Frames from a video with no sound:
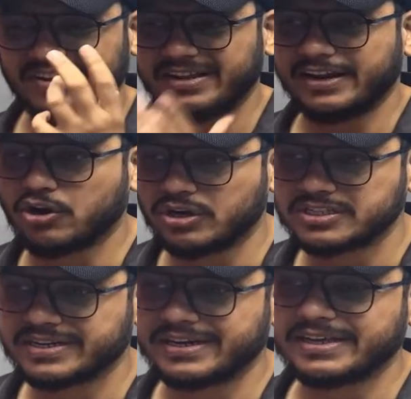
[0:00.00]
when a record is
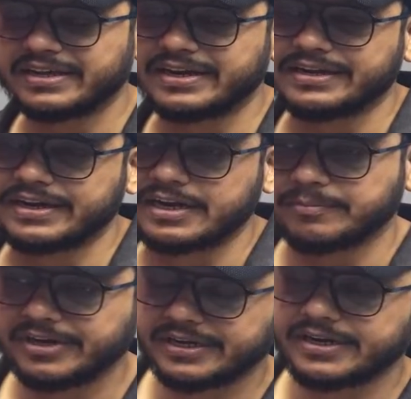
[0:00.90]
getting created,
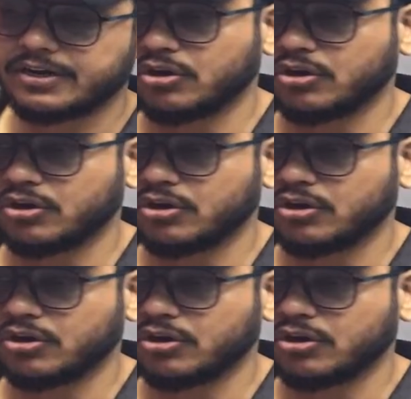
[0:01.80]
updated,